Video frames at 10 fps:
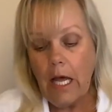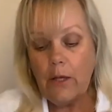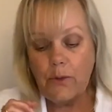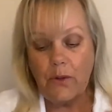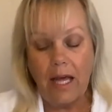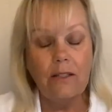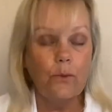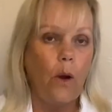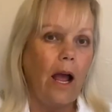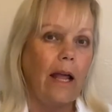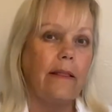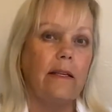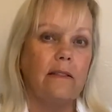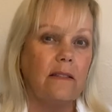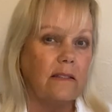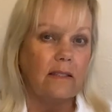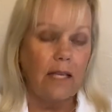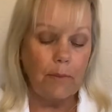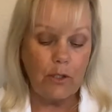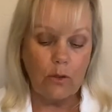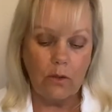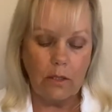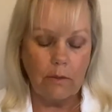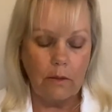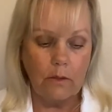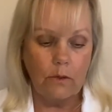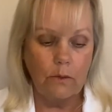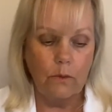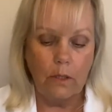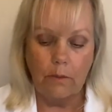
So that's why I think it's exceptional to